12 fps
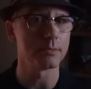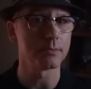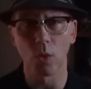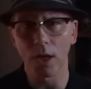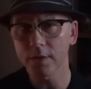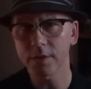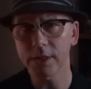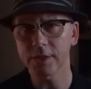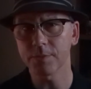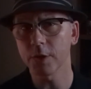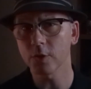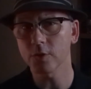Why are these
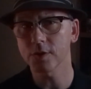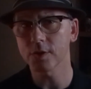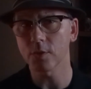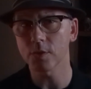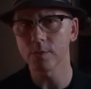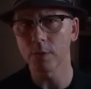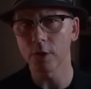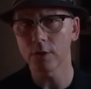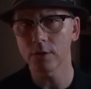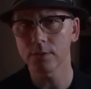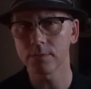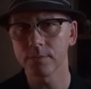posts so
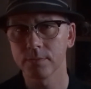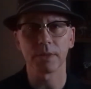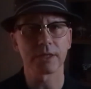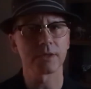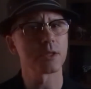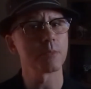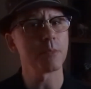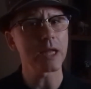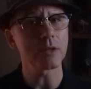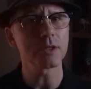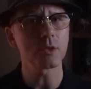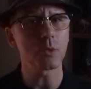small? Because the
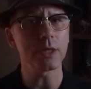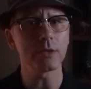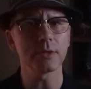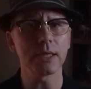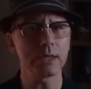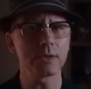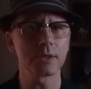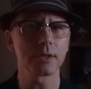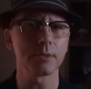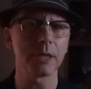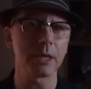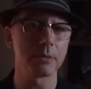balance wheel needs
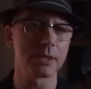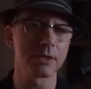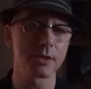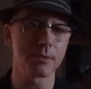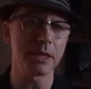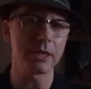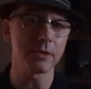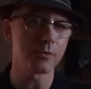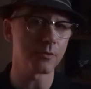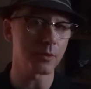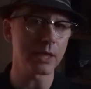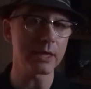to be able to spin
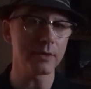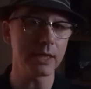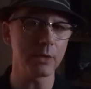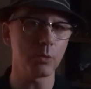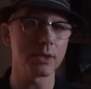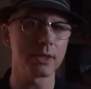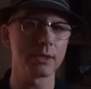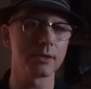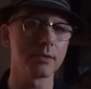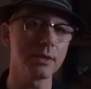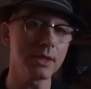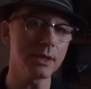freely with as
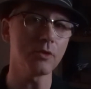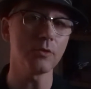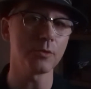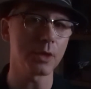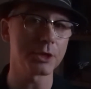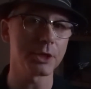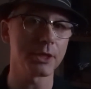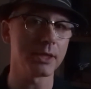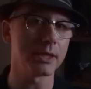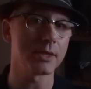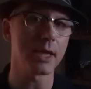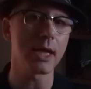little friction
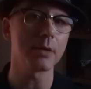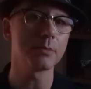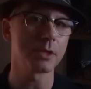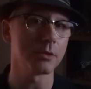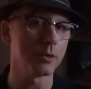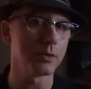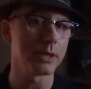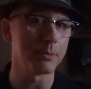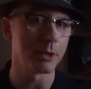as absolutely